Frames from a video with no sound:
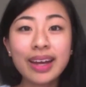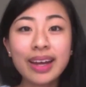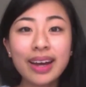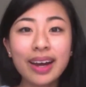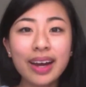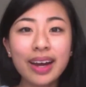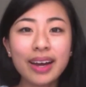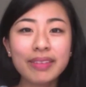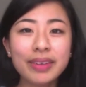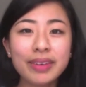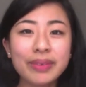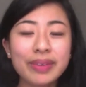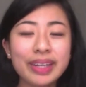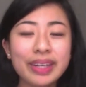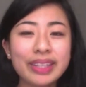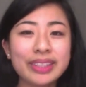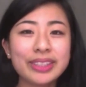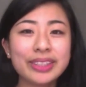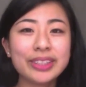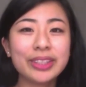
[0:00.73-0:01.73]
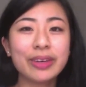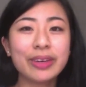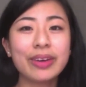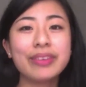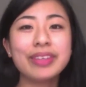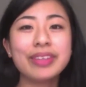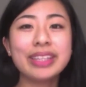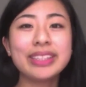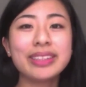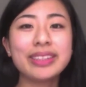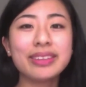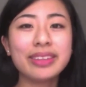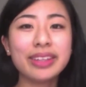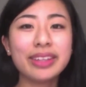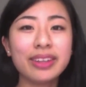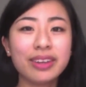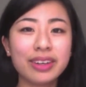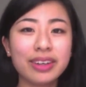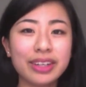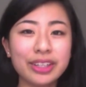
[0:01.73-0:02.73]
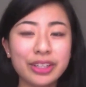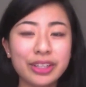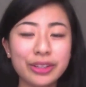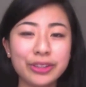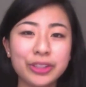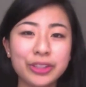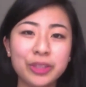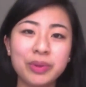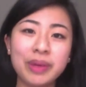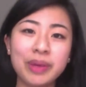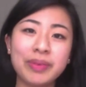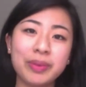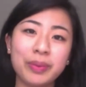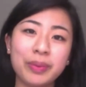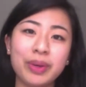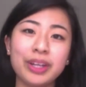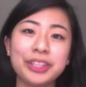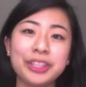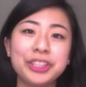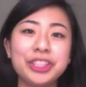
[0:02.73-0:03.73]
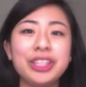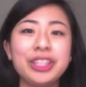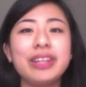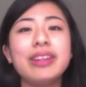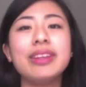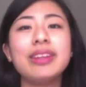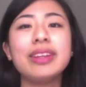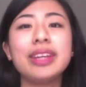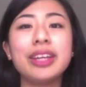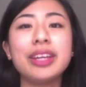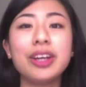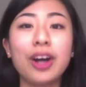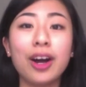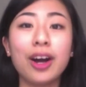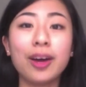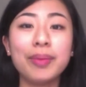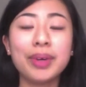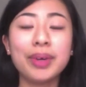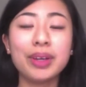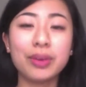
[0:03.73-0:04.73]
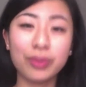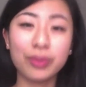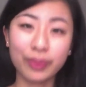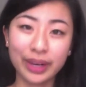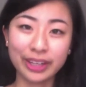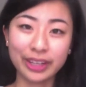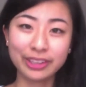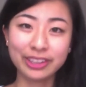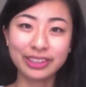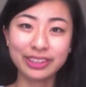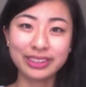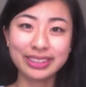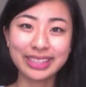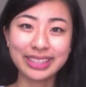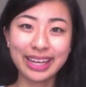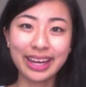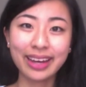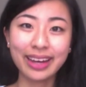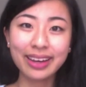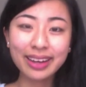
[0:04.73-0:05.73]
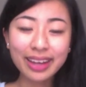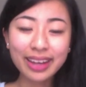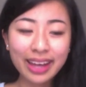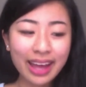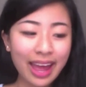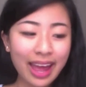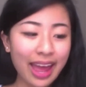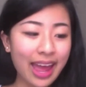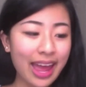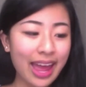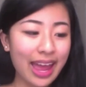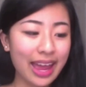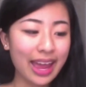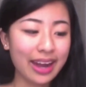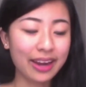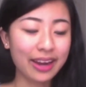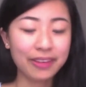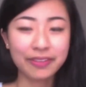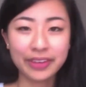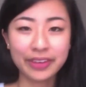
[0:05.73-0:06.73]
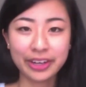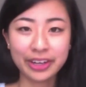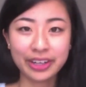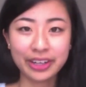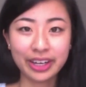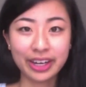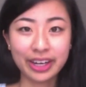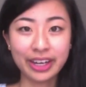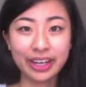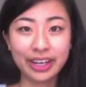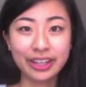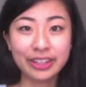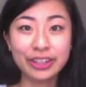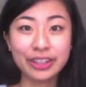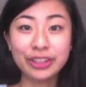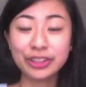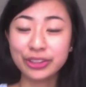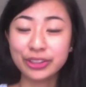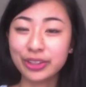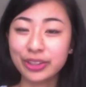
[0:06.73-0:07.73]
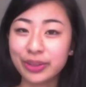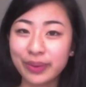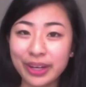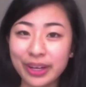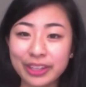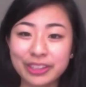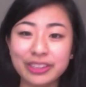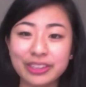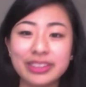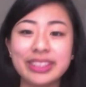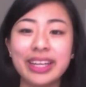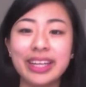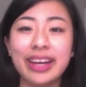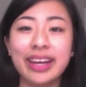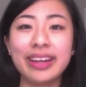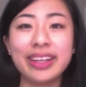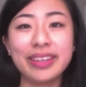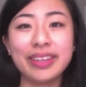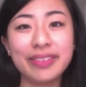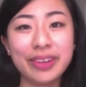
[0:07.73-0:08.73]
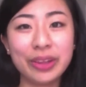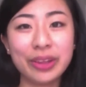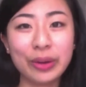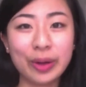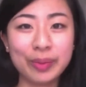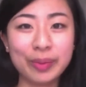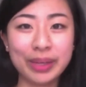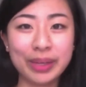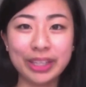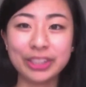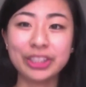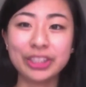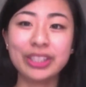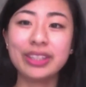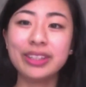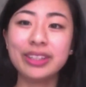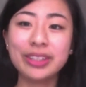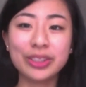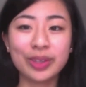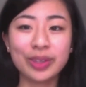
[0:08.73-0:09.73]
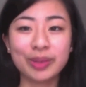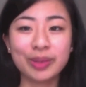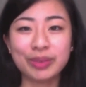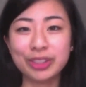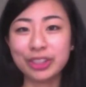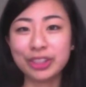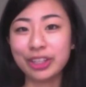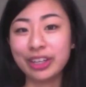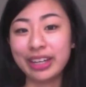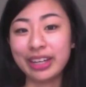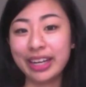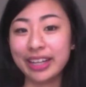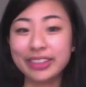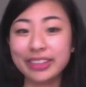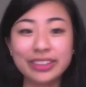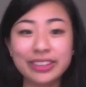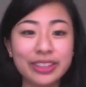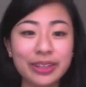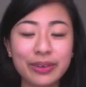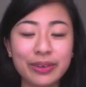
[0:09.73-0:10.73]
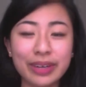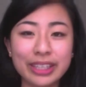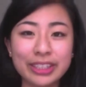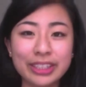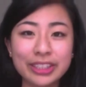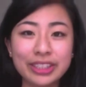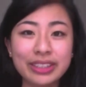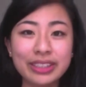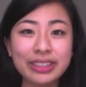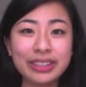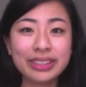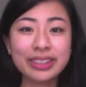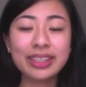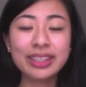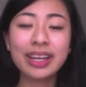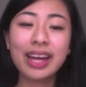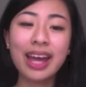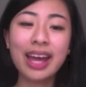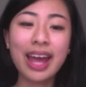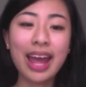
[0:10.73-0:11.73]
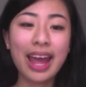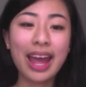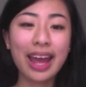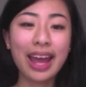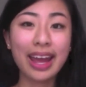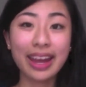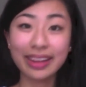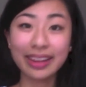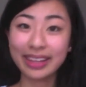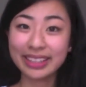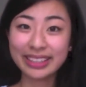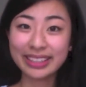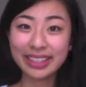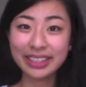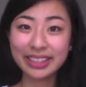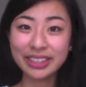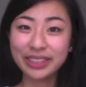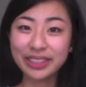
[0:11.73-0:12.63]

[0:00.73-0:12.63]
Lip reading: Hi everyone, so I recently on YouTube I've been watching the common white girl tag and I figured I'd do the white girl tag even though I'm Asian, so I'm just going to answer the questions and let's get to